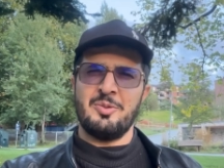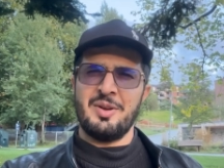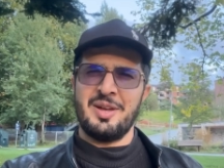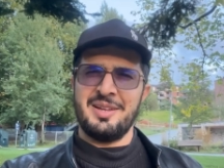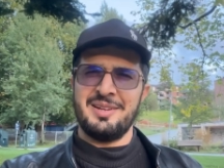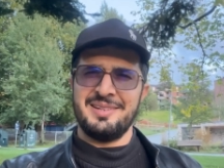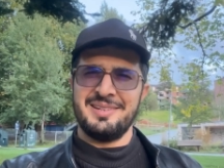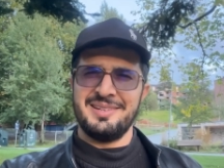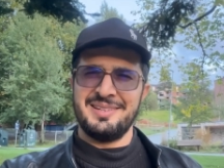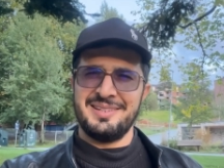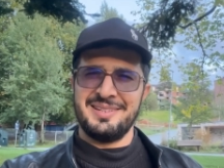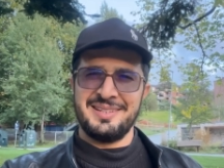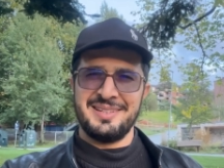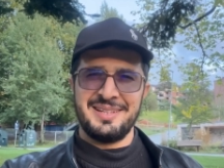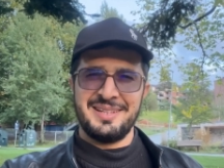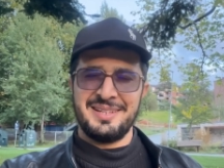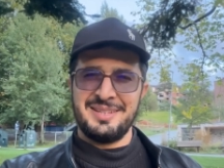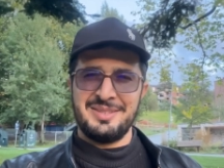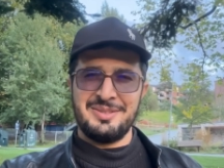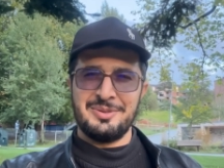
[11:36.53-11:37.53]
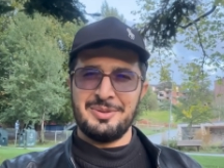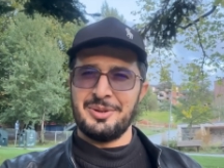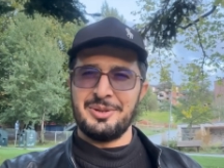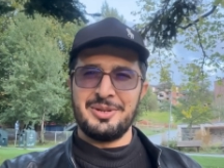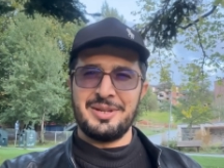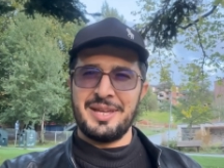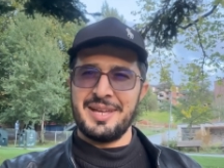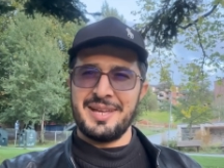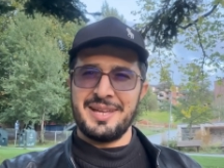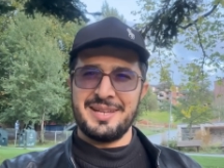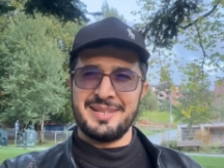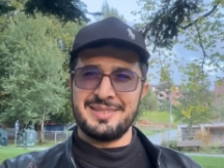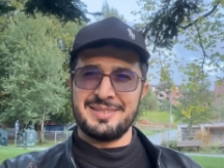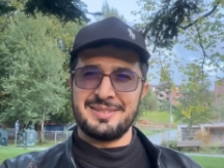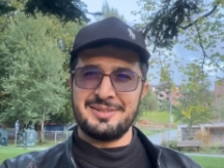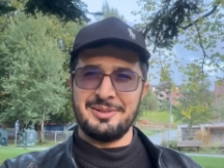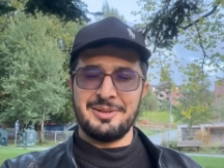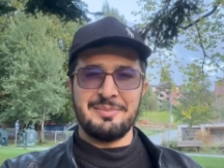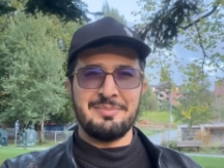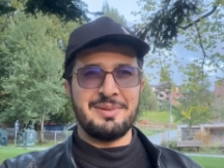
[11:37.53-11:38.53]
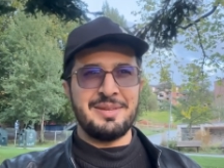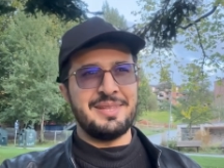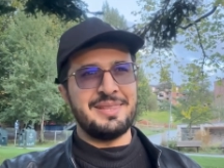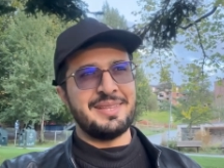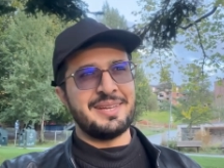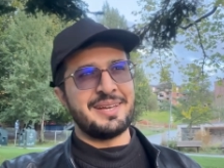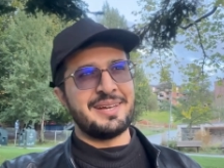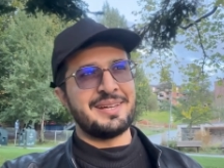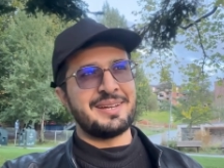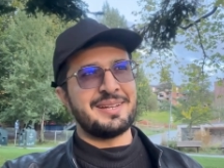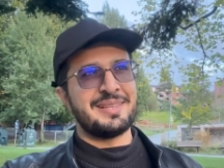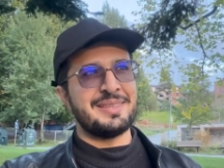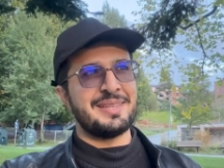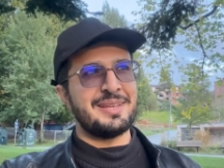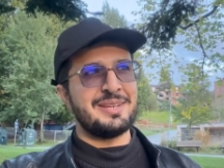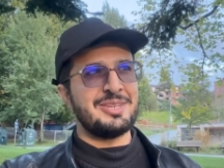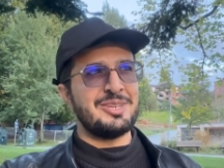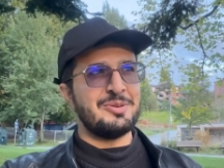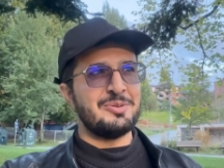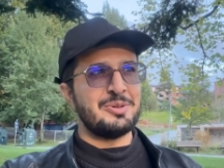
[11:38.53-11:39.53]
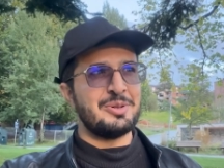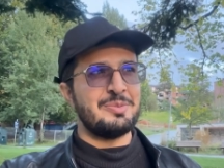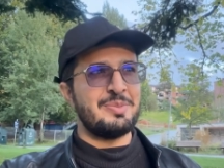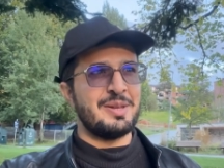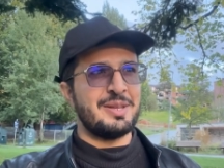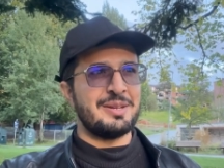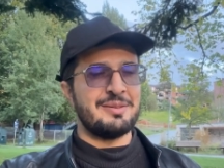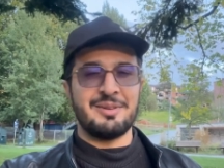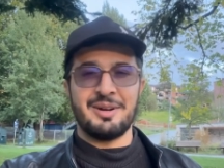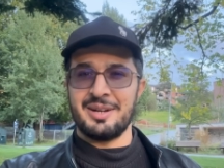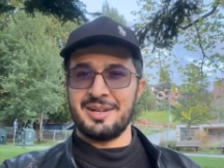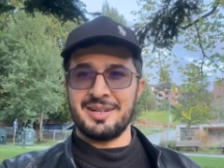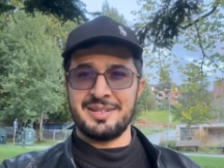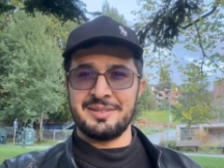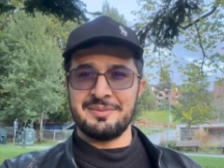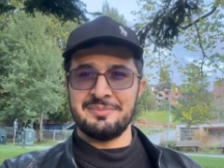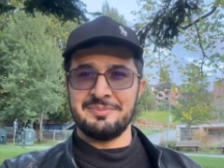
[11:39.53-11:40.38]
when your day is gonna be there and then you would be rewarded